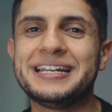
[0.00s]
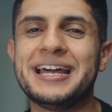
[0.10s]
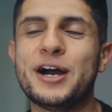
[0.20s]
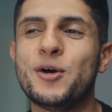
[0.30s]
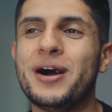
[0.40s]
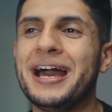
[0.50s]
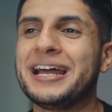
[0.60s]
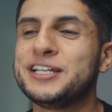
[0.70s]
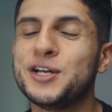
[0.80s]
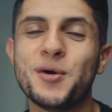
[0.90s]
Now, I
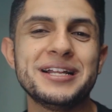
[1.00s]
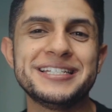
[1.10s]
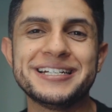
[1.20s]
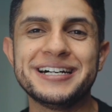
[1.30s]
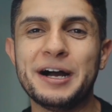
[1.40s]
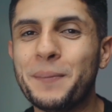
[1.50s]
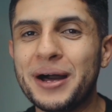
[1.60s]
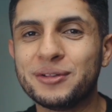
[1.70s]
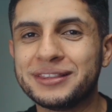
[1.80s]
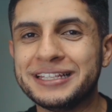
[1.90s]
had no idea
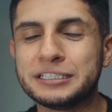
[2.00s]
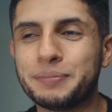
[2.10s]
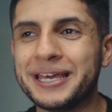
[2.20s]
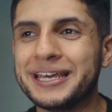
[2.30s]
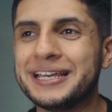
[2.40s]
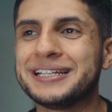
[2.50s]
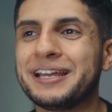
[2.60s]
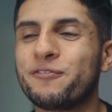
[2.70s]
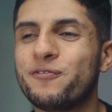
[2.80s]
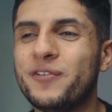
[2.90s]
about this page.
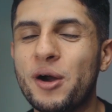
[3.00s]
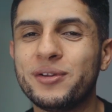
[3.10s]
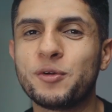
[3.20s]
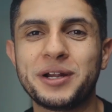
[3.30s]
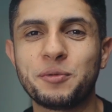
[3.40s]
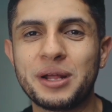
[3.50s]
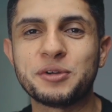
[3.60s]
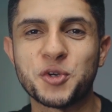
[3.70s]
I found it when I was